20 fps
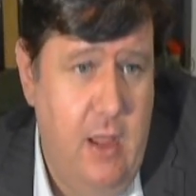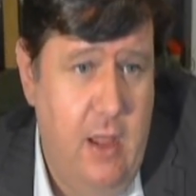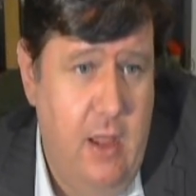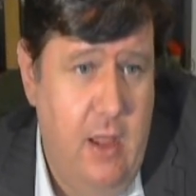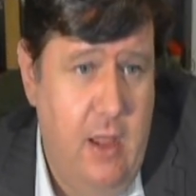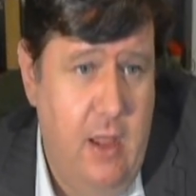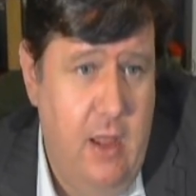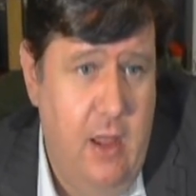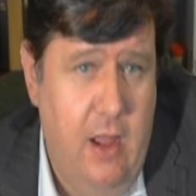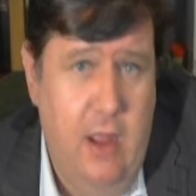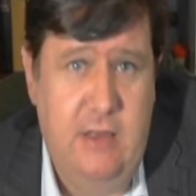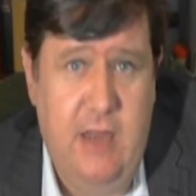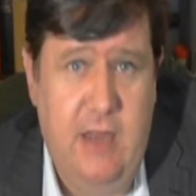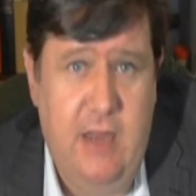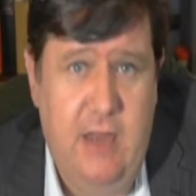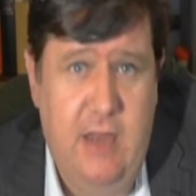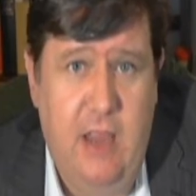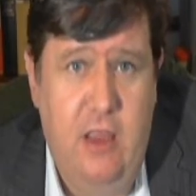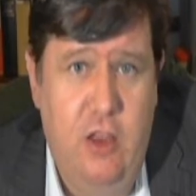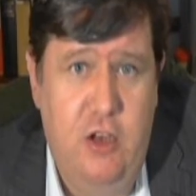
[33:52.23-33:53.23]
and said that there
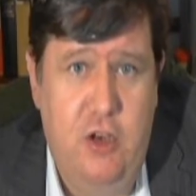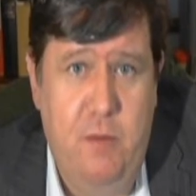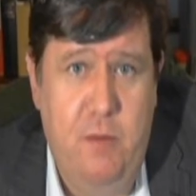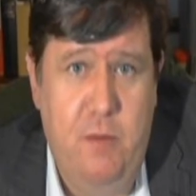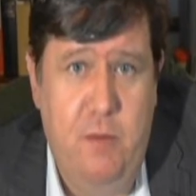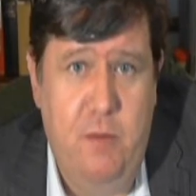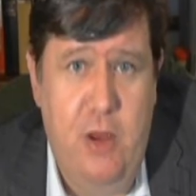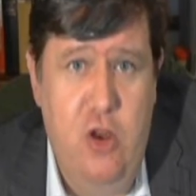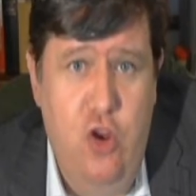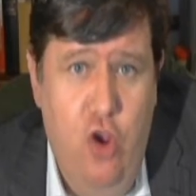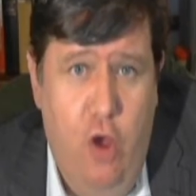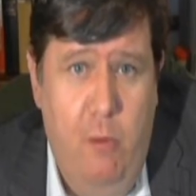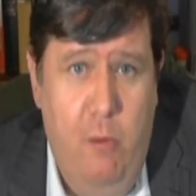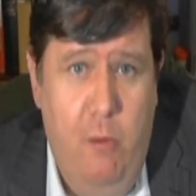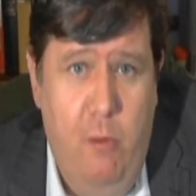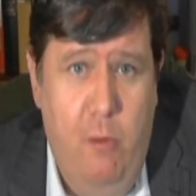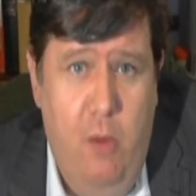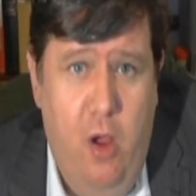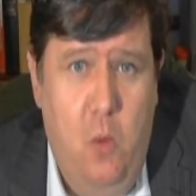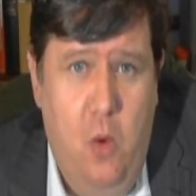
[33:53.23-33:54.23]
should be no
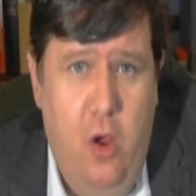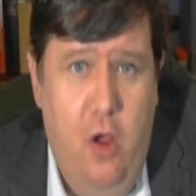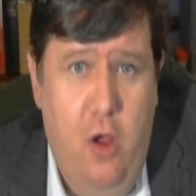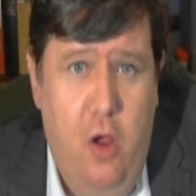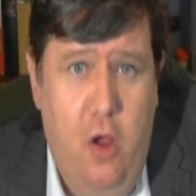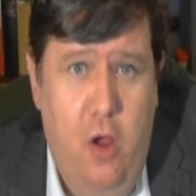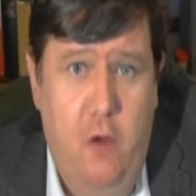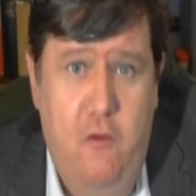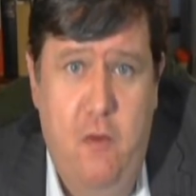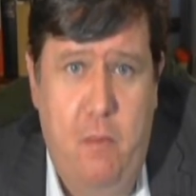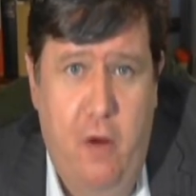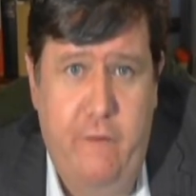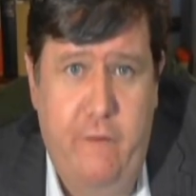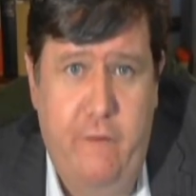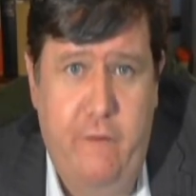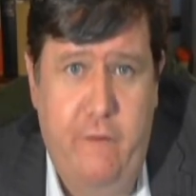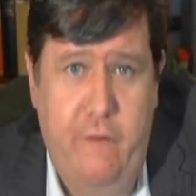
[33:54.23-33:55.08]
more war for profit,